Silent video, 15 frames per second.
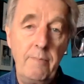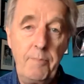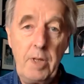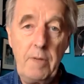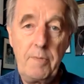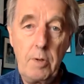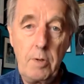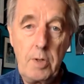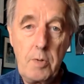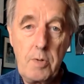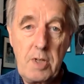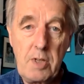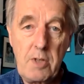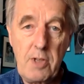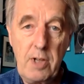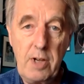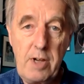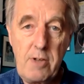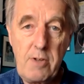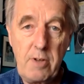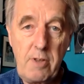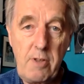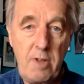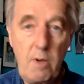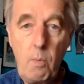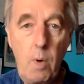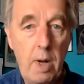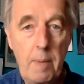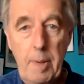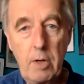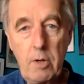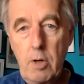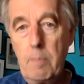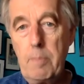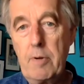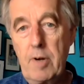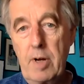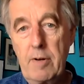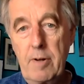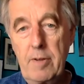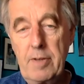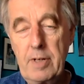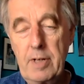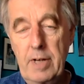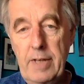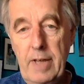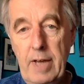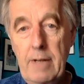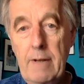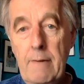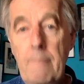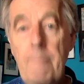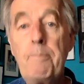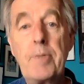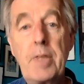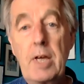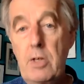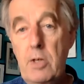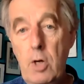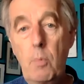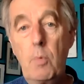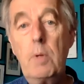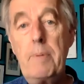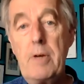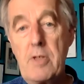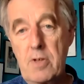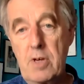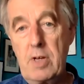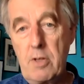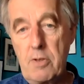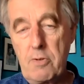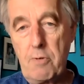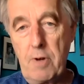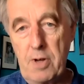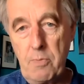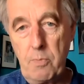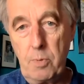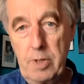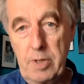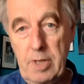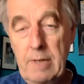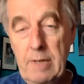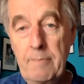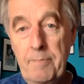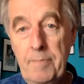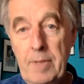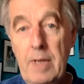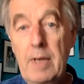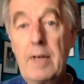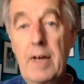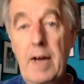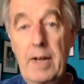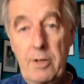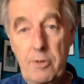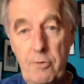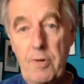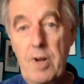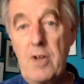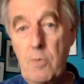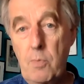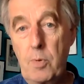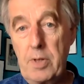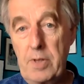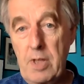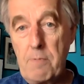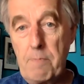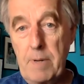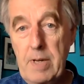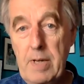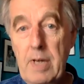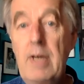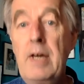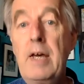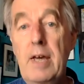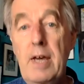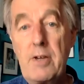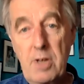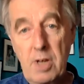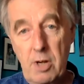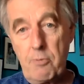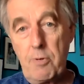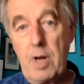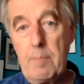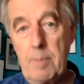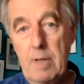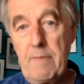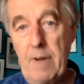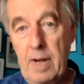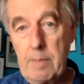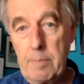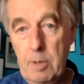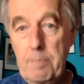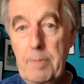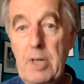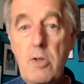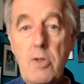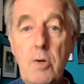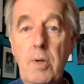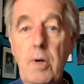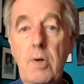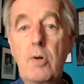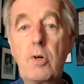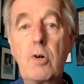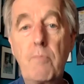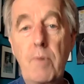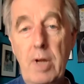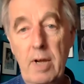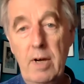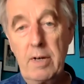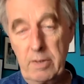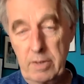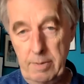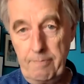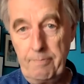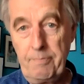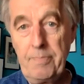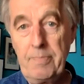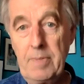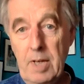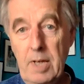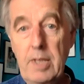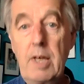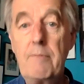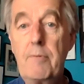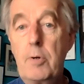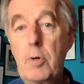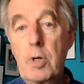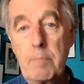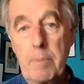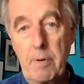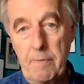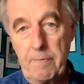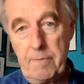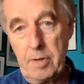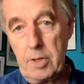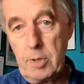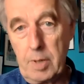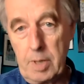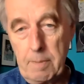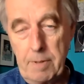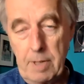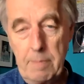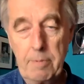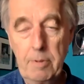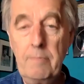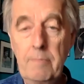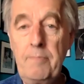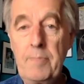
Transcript: If you're using slides, so there's no worry about copyright or anything like that, then you will be seen as trustworthy. And a trustworthy speaker is incredibly valuable because you know you can rely on them and therefore you can be referred to other people.